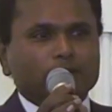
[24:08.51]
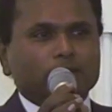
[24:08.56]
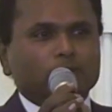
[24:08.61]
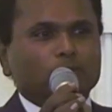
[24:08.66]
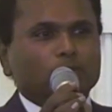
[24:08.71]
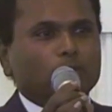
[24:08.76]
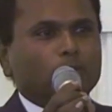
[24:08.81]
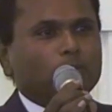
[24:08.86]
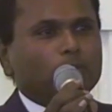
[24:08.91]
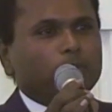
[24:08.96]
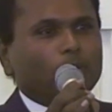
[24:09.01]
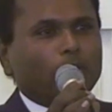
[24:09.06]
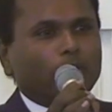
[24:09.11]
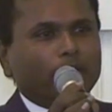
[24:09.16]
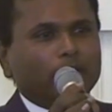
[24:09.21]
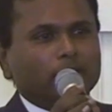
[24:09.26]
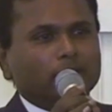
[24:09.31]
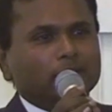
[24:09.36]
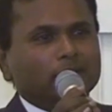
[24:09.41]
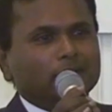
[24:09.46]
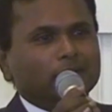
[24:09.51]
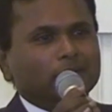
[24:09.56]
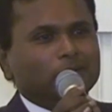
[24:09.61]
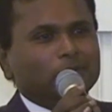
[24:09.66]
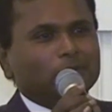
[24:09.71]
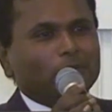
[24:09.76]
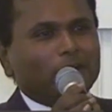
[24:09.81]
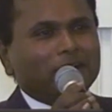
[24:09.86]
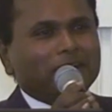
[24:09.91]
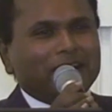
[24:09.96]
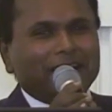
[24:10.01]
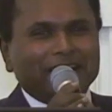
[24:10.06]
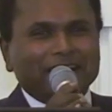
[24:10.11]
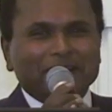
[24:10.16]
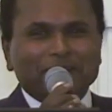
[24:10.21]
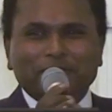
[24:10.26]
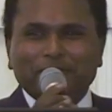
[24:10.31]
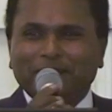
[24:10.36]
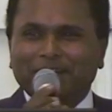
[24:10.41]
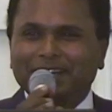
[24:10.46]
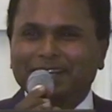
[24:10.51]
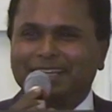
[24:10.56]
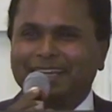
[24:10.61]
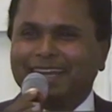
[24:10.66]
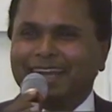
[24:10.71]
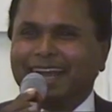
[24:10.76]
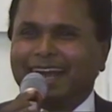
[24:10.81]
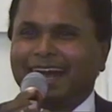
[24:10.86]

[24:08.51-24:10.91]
I said, oh boy, what kind of a...